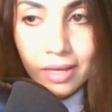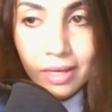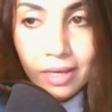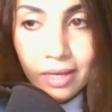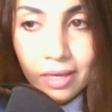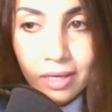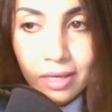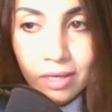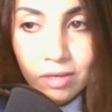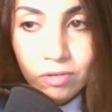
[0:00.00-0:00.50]

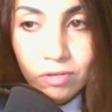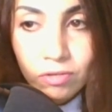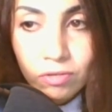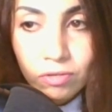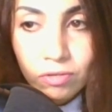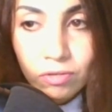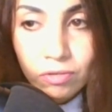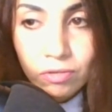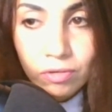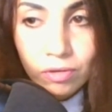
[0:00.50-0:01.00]

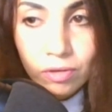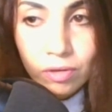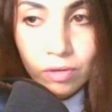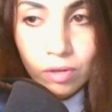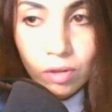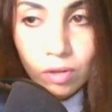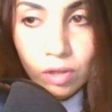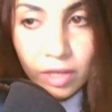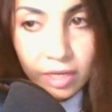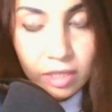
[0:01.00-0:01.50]
is
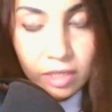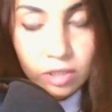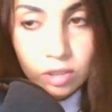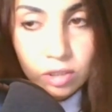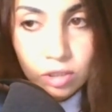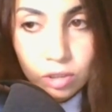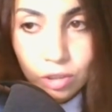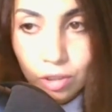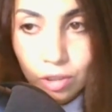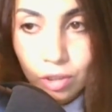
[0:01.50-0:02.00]

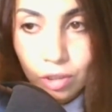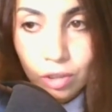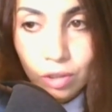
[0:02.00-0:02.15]
clicked